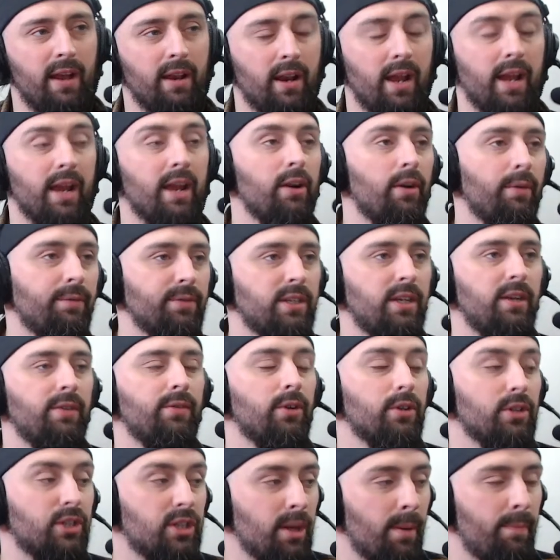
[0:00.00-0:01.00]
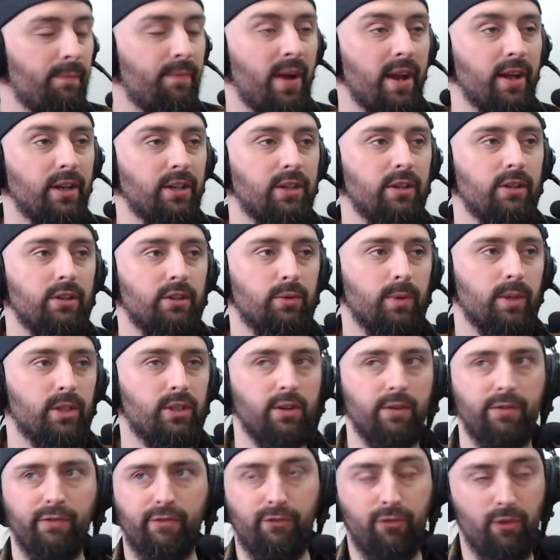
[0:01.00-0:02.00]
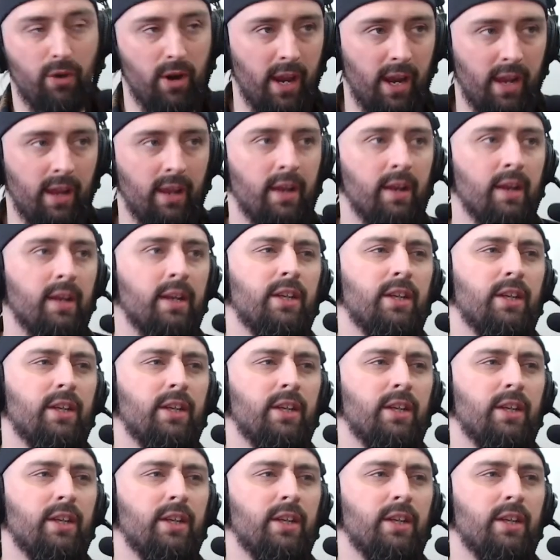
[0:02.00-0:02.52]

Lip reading: like, and obviously you've got sub-factions which are free.